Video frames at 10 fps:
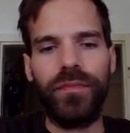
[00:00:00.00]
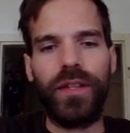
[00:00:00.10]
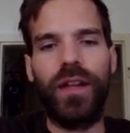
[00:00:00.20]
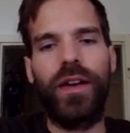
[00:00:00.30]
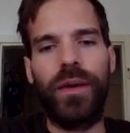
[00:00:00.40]

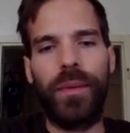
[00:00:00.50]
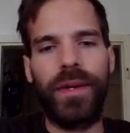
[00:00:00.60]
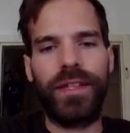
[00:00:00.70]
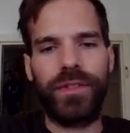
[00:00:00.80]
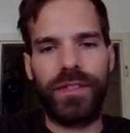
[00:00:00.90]
Oh, all right we
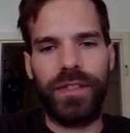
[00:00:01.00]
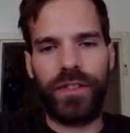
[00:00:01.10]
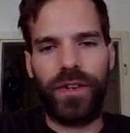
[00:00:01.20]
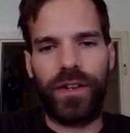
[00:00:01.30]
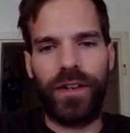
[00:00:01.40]
need to still
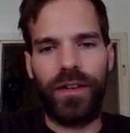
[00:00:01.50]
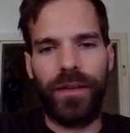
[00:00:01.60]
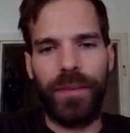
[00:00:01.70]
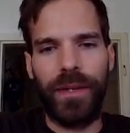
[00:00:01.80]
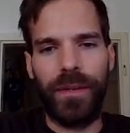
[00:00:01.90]
talk a, uh, a
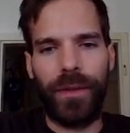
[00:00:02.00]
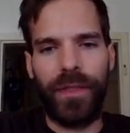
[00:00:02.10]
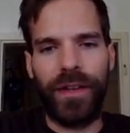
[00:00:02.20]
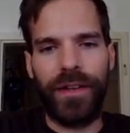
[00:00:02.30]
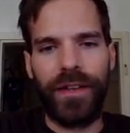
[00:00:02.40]
bit about
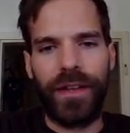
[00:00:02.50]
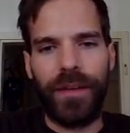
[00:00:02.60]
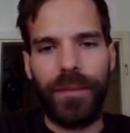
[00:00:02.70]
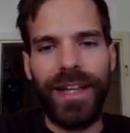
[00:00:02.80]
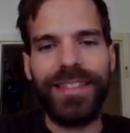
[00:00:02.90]
that
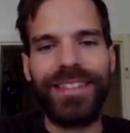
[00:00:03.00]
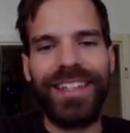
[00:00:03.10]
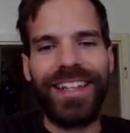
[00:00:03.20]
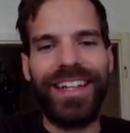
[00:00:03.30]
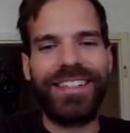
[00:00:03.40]
but let's
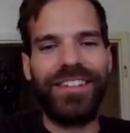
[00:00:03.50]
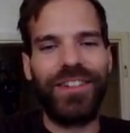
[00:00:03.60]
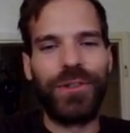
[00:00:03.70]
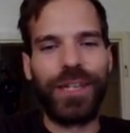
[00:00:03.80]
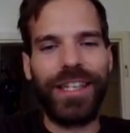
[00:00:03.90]
let's have a
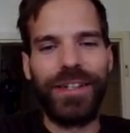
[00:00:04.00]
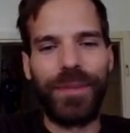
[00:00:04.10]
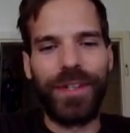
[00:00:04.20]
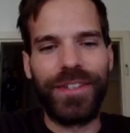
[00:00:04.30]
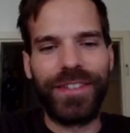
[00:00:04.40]
look here
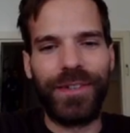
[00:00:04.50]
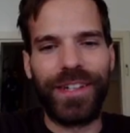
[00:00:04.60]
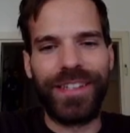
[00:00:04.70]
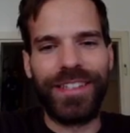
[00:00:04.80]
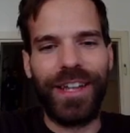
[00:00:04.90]
because i want
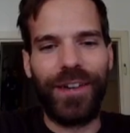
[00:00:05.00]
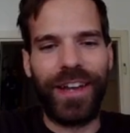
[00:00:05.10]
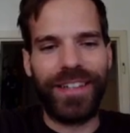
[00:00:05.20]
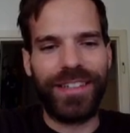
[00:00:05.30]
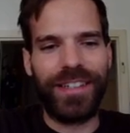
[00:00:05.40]
to see how
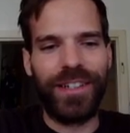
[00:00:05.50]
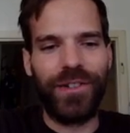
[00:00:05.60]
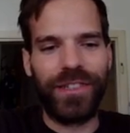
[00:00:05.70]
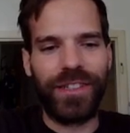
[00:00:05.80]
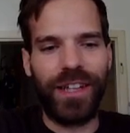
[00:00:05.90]
nice that
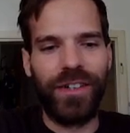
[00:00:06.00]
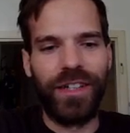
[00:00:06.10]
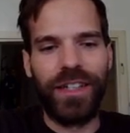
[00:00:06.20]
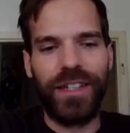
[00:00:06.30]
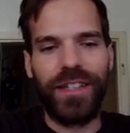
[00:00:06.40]
looks now
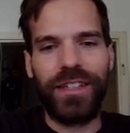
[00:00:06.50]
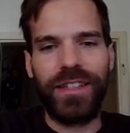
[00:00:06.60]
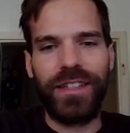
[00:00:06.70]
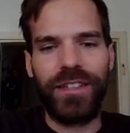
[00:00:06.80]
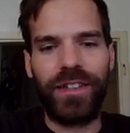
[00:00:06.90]

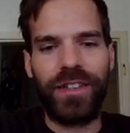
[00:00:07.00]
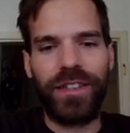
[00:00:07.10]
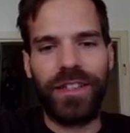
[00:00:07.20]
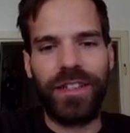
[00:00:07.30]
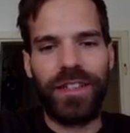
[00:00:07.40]
does it not
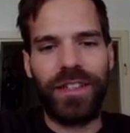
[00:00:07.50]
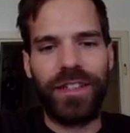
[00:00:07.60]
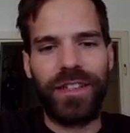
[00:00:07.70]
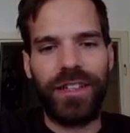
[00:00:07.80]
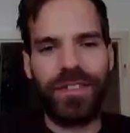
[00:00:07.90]

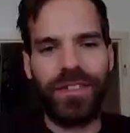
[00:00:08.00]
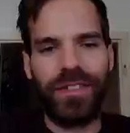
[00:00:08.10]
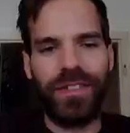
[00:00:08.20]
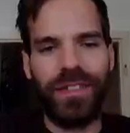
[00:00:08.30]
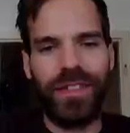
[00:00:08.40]
it does
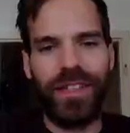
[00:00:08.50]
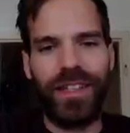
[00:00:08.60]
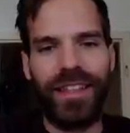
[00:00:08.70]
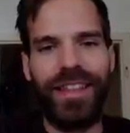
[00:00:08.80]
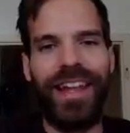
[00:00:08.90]
not
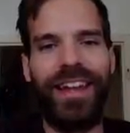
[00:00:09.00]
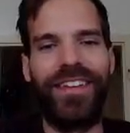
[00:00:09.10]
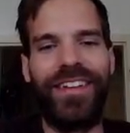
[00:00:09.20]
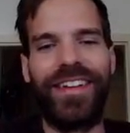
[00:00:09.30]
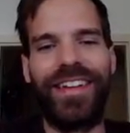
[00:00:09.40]

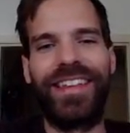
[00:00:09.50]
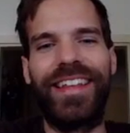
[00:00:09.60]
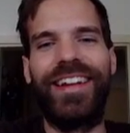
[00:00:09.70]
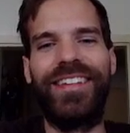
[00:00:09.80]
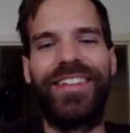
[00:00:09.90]
there
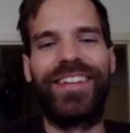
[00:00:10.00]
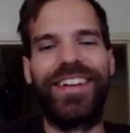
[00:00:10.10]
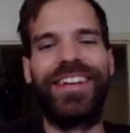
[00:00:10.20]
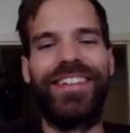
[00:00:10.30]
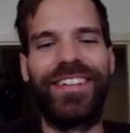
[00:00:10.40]
there look
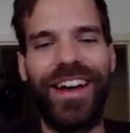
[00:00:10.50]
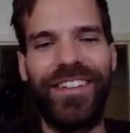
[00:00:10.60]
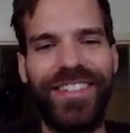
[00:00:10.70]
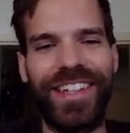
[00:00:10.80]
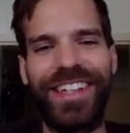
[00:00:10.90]
look how
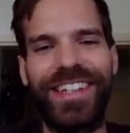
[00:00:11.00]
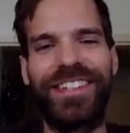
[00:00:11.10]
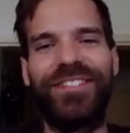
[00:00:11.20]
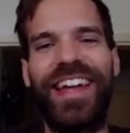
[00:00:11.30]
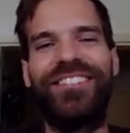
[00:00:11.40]
much i
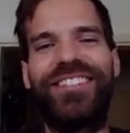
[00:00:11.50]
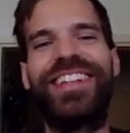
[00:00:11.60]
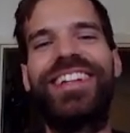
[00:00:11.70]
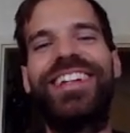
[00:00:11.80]
spammed